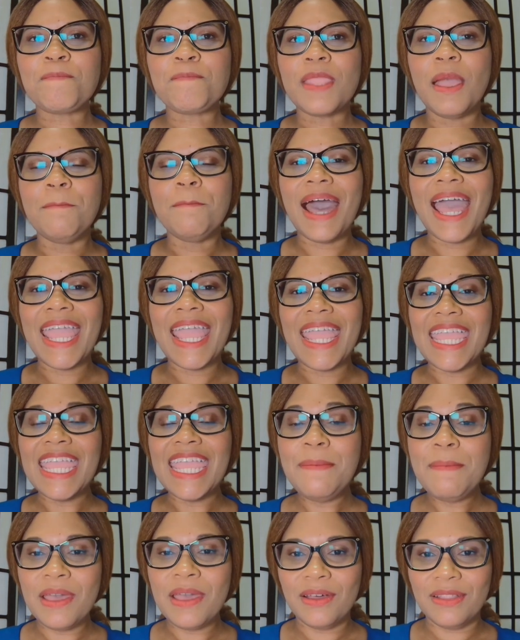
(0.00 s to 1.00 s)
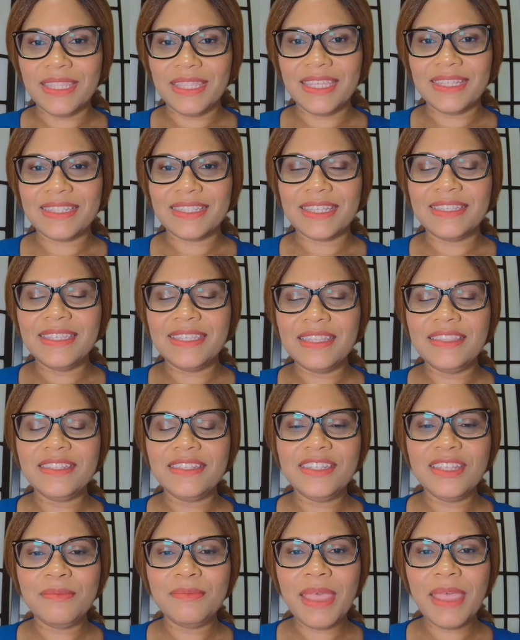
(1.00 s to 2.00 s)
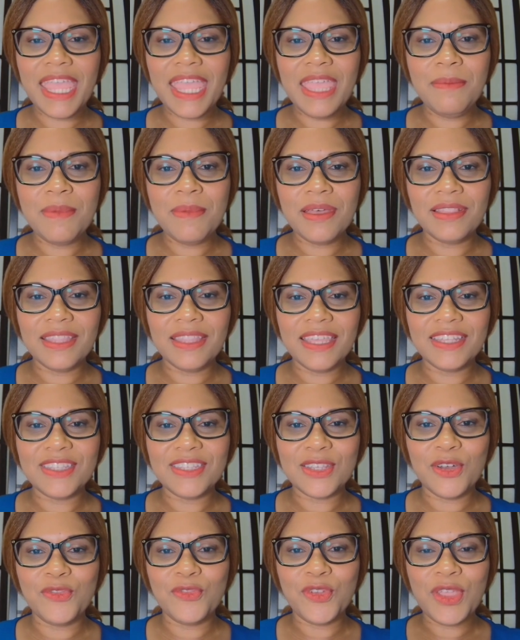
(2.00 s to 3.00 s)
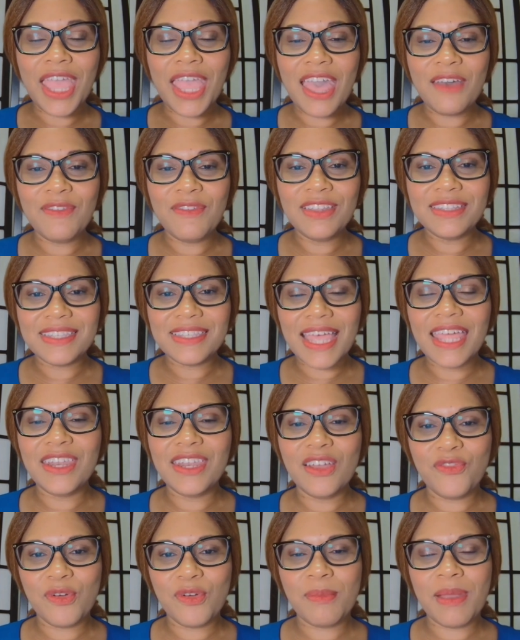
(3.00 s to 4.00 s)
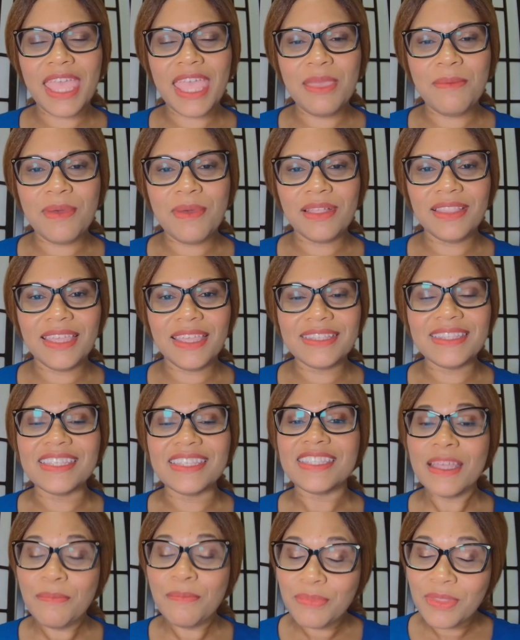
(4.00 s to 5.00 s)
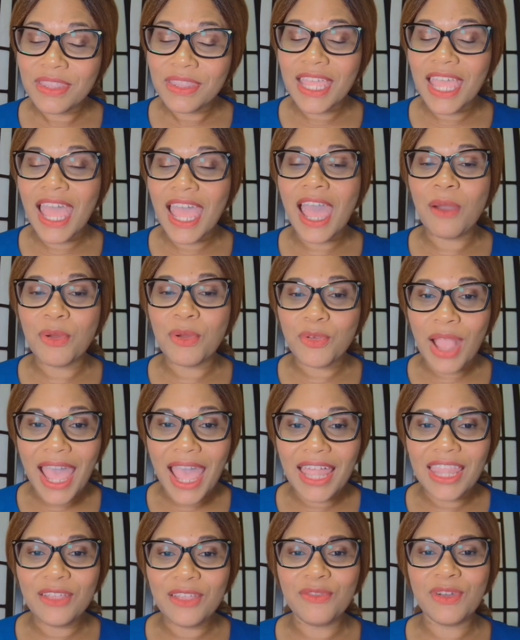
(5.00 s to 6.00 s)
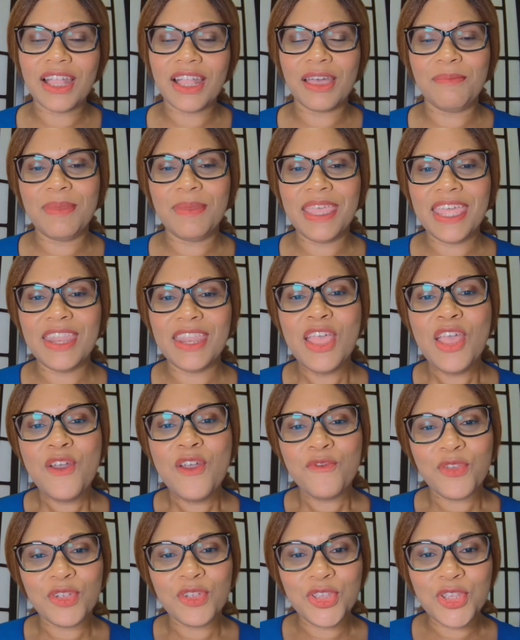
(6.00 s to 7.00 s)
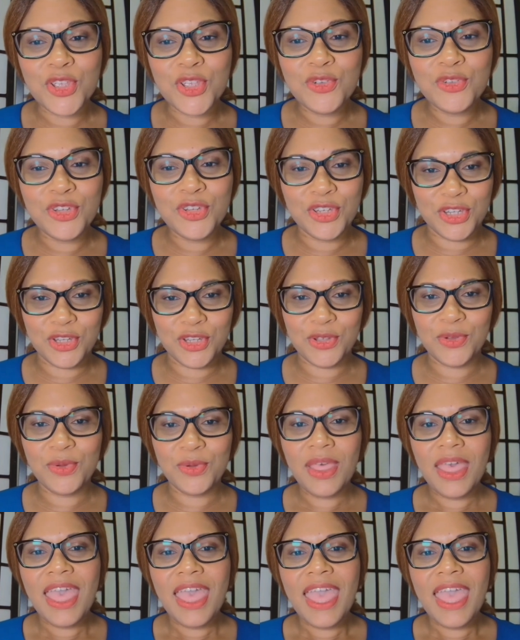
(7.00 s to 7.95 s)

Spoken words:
my email list. I sent this to my email list. So if you haven't signed up for my email list, it's something that I would highly recommend for you to do.